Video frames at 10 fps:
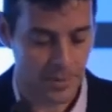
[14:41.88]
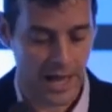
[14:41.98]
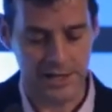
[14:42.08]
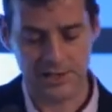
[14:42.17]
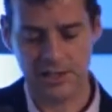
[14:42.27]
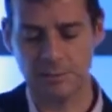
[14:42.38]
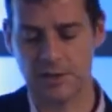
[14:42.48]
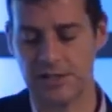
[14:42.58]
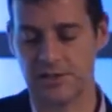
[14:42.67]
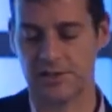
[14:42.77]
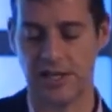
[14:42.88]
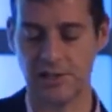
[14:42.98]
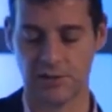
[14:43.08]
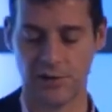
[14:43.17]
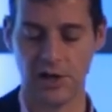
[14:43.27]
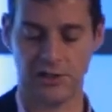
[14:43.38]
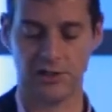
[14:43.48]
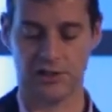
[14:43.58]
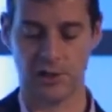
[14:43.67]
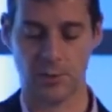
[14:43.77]
And it seems that there's a sense of
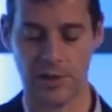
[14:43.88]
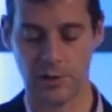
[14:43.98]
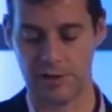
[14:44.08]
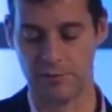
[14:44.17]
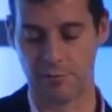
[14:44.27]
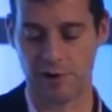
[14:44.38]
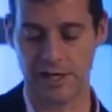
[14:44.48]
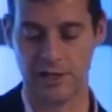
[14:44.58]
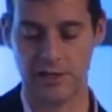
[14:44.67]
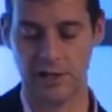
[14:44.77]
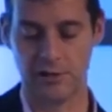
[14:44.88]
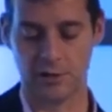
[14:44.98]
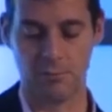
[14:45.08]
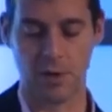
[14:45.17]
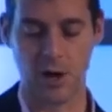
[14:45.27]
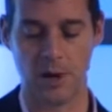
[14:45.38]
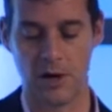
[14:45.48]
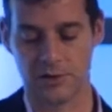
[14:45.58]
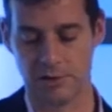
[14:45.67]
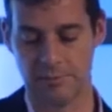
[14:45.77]
urgency when they're looking for breaking news on
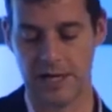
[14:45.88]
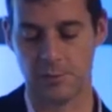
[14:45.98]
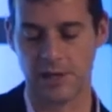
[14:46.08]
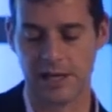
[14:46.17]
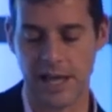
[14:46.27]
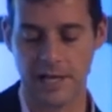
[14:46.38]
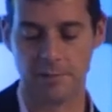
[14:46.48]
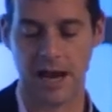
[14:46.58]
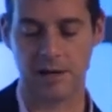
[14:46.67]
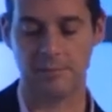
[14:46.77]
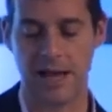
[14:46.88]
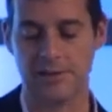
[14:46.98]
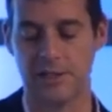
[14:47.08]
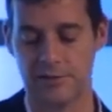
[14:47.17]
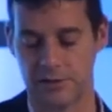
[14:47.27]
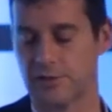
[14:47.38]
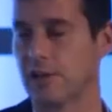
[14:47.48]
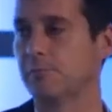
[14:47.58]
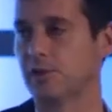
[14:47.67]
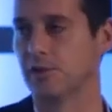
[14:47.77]
mobiles compared with the laid-back, passive
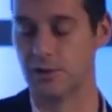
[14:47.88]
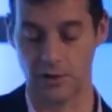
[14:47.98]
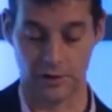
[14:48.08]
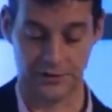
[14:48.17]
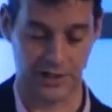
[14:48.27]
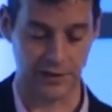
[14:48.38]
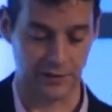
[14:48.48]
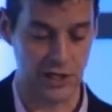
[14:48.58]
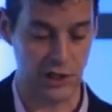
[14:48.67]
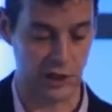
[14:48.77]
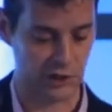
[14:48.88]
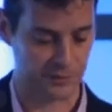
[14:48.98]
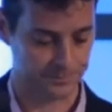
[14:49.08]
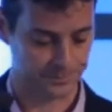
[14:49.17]
consumption of TV news.